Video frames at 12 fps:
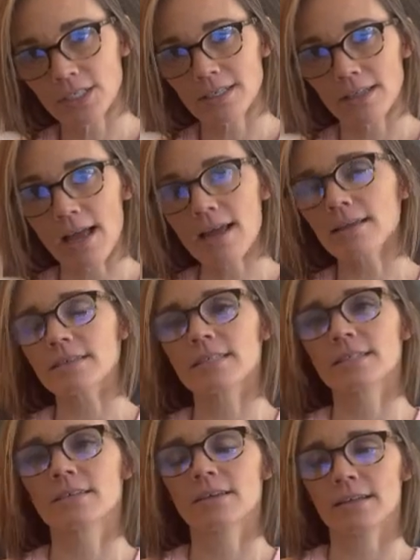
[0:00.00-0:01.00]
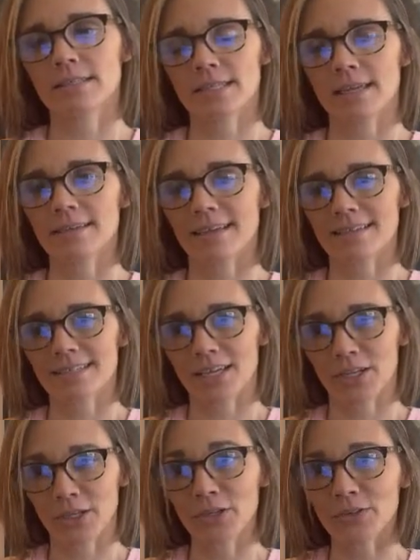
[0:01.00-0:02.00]
a class on Sundays
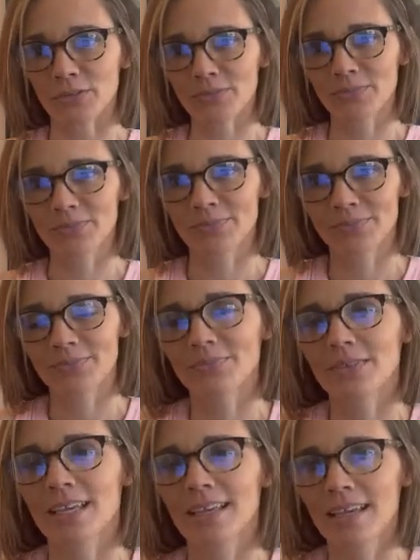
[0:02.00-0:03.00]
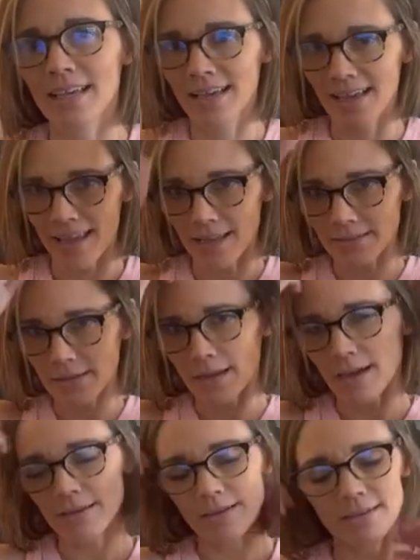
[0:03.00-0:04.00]
at noon and
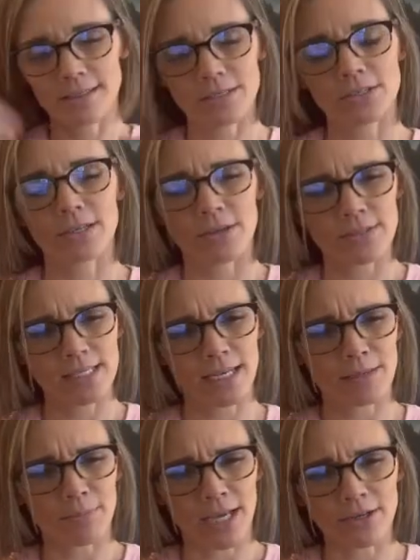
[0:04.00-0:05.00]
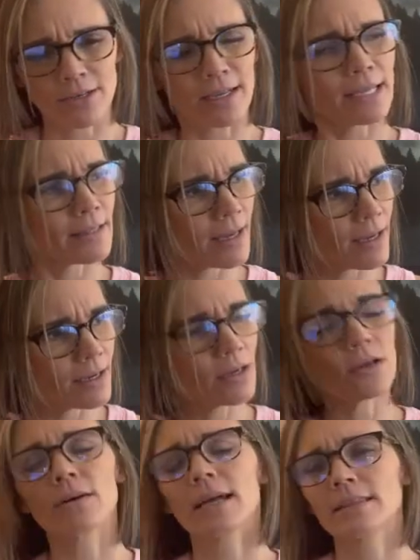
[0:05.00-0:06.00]
thought yesterday it was getting better. And I thought,
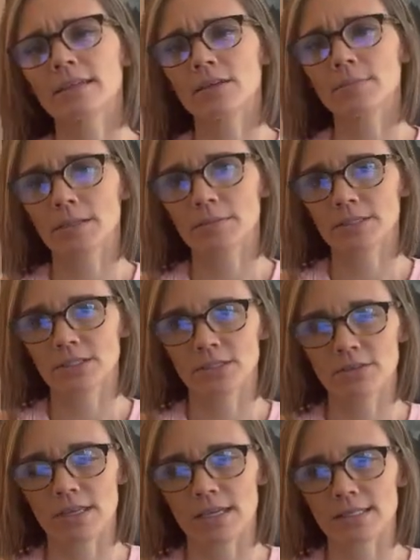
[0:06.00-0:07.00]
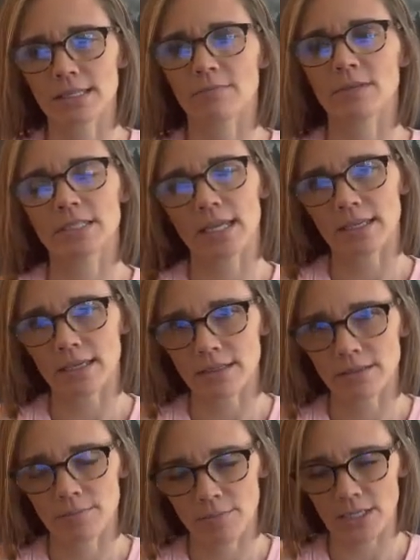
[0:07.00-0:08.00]
oh, I think I'll be able to do this. I've been
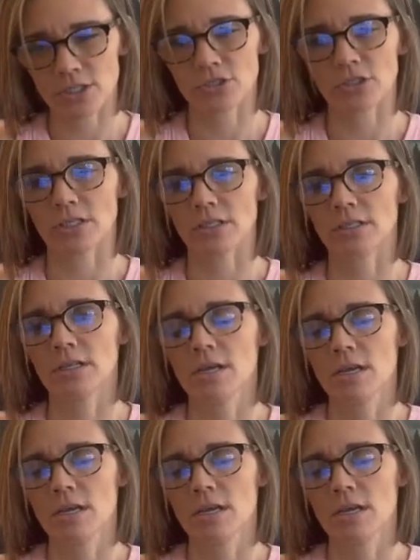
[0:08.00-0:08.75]
taking Benadryl